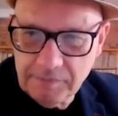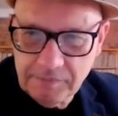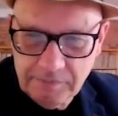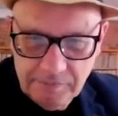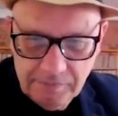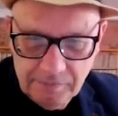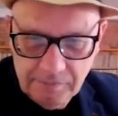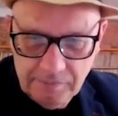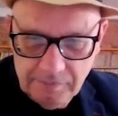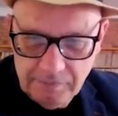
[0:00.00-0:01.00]

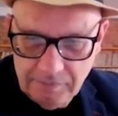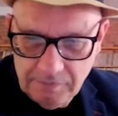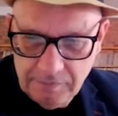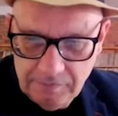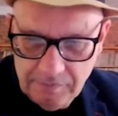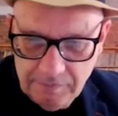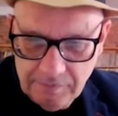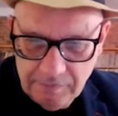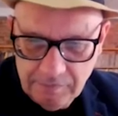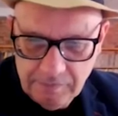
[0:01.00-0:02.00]

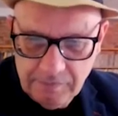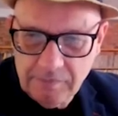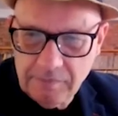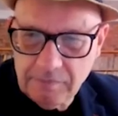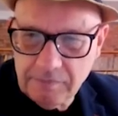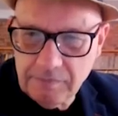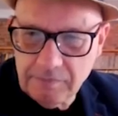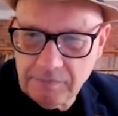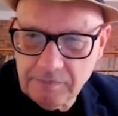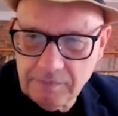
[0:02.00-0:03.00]

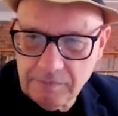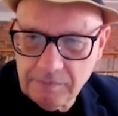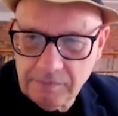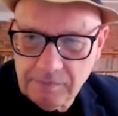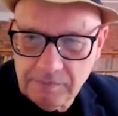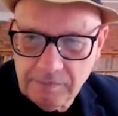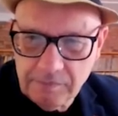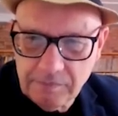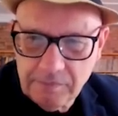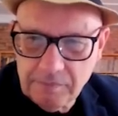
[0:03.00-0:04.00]

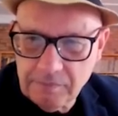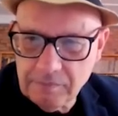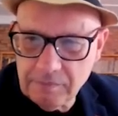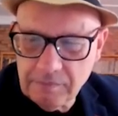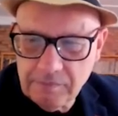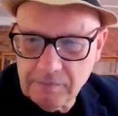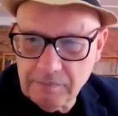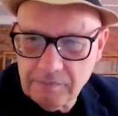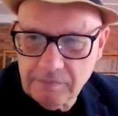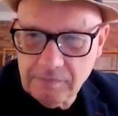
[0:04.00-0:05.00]

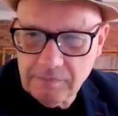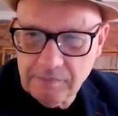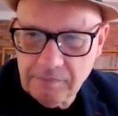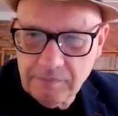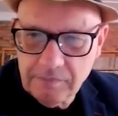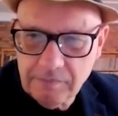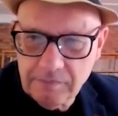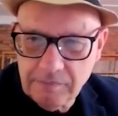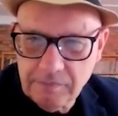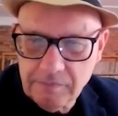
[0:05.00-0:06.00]
The person shown says nothing.